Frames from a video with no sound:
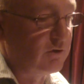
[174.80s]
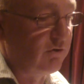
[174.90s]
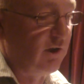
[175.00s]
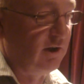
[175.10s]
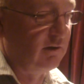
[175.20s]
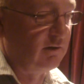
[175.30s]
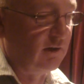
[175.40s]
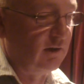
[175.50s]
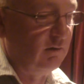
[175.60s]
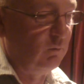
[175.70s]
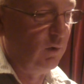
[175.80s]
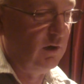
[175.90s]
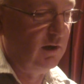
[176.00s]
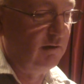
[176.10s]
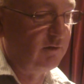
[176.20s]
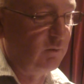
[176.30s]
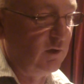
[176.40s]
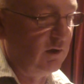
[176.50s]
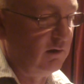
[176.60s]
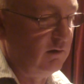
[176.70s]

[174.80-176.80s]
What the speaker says: was a regular thing, week after week.